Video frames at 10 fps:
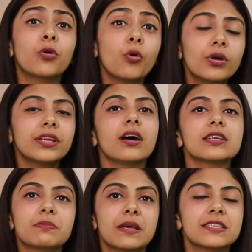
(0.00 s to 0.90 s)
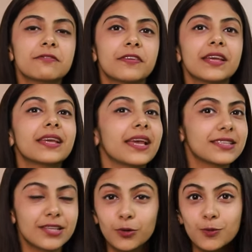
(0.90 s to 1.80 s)
Korea-specific
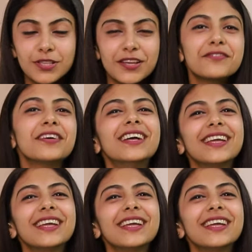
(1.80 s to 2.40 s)
exclusive